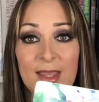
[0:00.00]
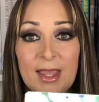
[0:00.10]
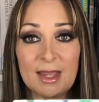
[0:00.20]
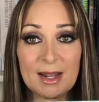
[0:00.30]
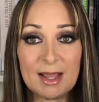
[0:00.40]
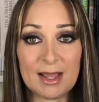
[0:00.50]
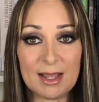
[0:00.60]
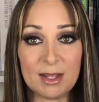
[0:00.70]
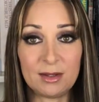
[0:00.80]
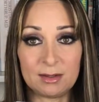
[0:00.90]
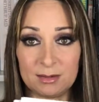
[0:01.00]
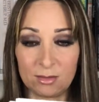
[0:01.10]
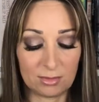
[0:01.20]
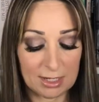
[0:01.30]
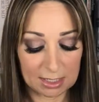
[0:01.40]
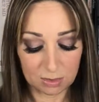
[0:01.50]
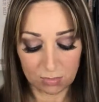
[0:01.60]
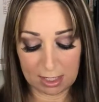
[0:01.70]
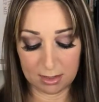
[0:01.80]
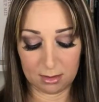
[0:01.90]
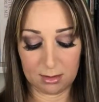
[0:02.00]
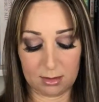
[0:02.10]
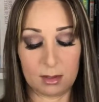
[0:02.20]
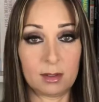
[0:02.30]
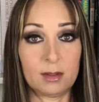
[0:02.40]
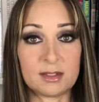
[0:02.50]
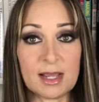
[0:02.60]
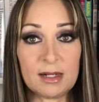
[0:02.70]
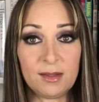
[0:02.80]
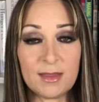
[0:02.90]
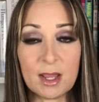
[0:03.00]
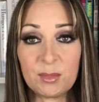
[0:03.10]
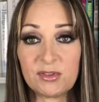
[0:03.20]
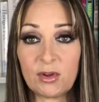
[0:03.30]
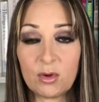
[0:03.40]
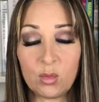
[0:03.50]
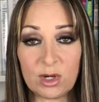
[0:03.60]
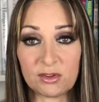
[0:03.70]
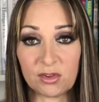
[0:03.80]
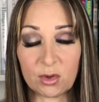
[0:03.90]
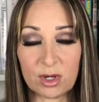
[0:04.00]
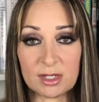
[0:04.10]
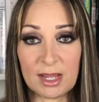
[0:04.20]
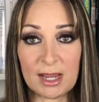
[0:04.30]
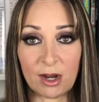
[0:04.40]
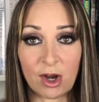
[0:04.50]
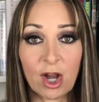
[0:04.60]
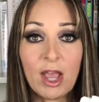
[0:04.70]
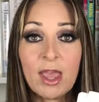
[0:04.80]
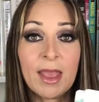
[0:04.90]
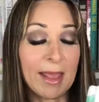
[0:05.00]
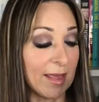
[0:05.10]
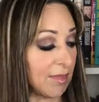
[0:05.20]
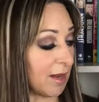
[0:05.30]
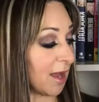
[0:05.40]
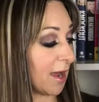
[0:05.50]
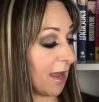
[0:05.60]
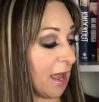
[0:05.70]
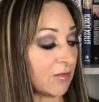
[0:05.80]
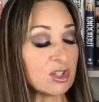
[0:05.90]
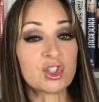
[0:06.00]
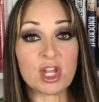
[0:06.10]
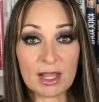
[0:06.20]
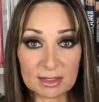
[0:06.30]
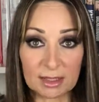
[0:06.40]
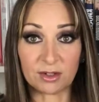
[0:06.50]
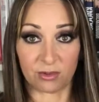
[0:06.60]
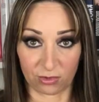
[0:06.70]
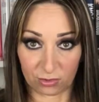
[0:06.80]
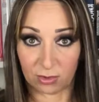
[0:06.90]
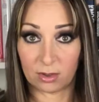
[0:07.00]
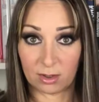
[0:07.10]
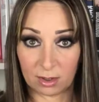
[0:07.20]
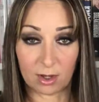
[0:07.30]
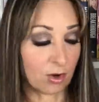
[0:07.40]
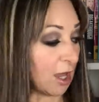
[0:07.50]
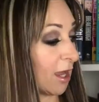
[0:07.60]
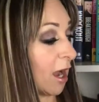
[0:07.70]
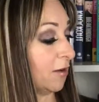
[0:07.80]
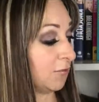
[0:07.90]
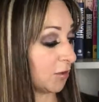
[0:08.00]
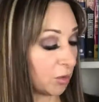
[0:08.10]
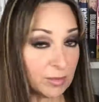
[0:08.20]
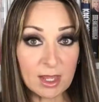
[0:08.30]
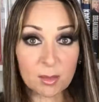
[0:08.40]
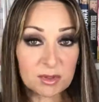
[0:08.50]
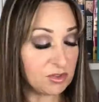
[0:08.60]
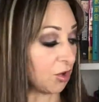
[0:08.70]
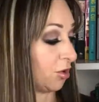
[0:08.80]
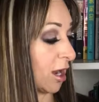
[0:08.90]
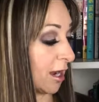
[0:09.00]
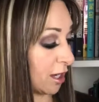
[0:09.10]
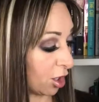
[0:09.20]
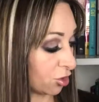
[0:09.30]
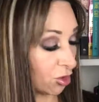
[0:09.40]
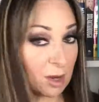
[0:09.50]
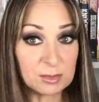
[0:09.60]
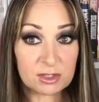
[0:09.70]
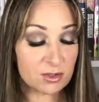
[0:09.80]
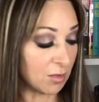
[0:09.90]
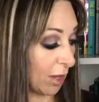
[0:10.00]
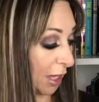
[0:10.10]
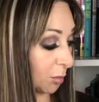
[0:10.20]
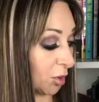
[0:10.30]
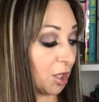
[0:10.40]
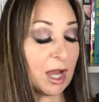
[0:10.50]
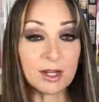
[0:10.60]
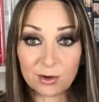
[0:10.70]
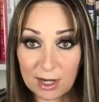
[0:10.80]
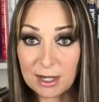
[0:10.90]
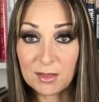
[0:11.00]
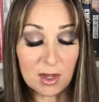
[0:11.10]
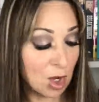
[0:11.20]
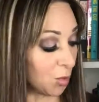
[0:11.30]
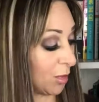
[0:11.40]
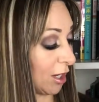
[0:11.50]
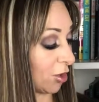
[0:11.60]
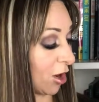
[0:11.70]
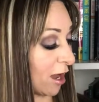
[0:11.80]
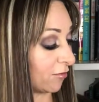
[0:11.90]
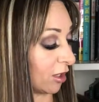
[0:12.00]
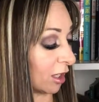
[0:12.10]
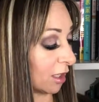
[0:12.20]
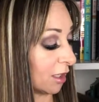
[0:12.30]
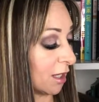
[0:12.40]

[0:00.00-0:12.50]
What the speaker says: and I handwrite the title of the episode, when is it going to air. And then I have a checklist. Okay, I filmed the episode, I airdropped it to the MacBook, I created the opening graphic,